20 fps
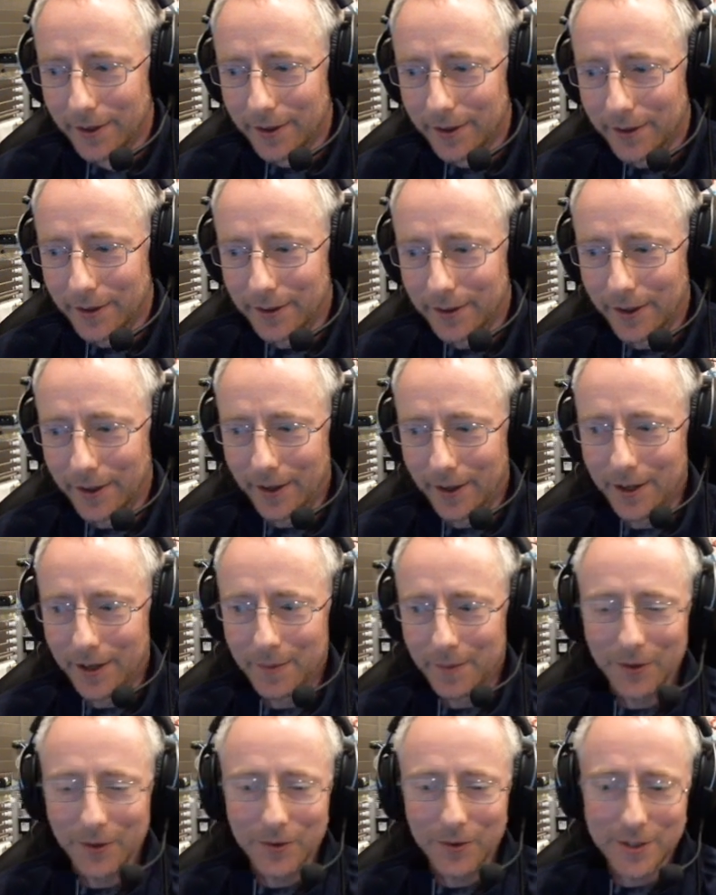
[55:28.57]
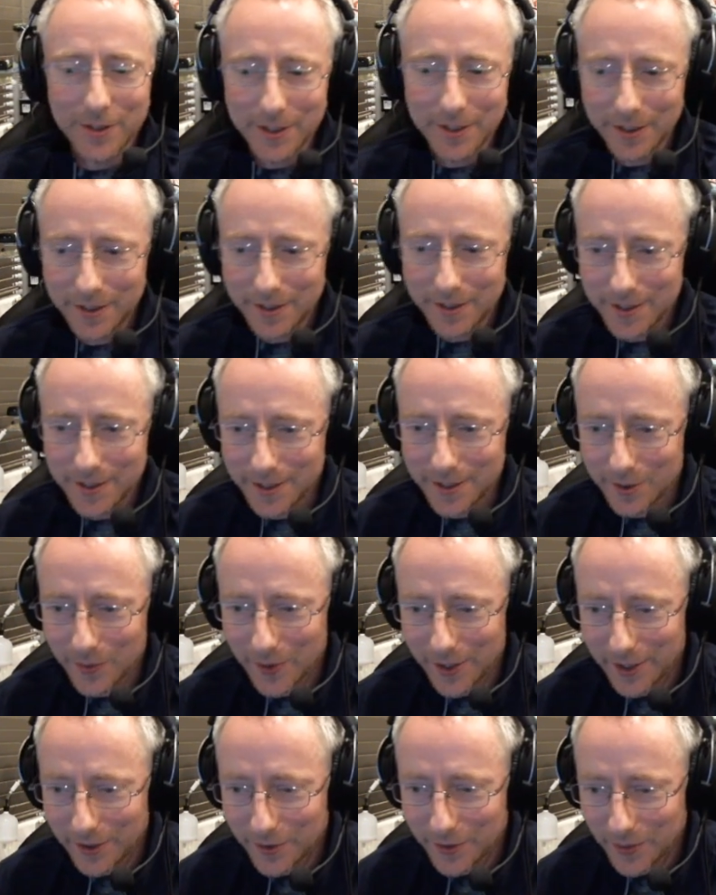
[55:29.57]
Good game. Those
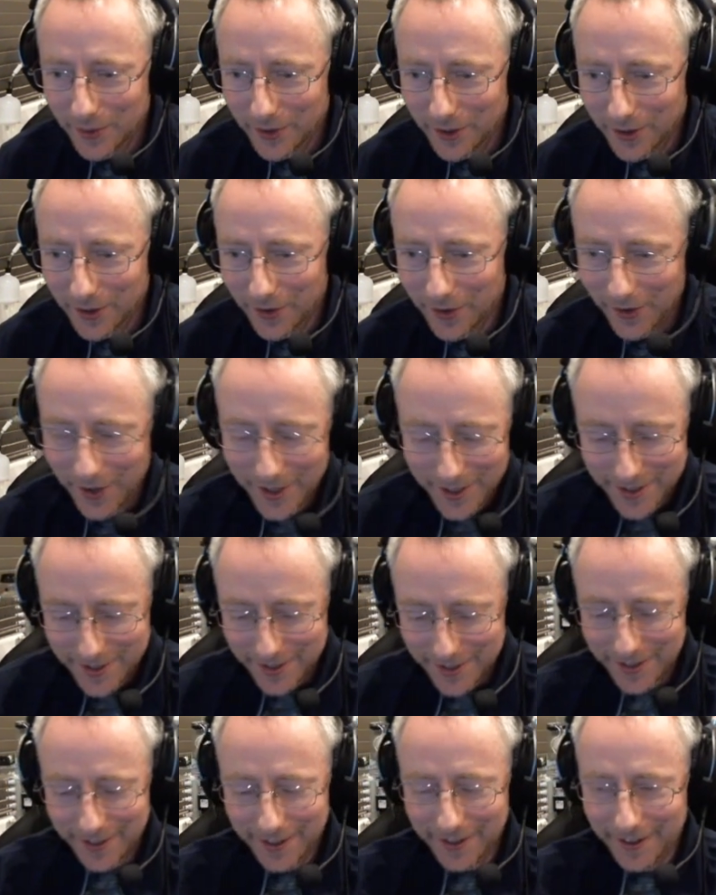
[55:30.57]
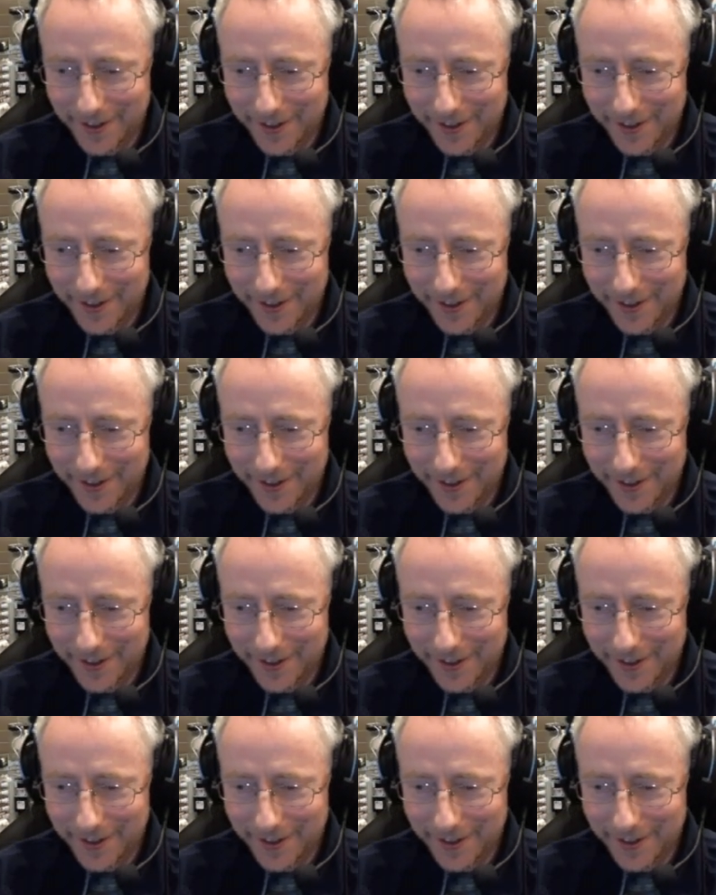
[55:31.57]
swings were crazy.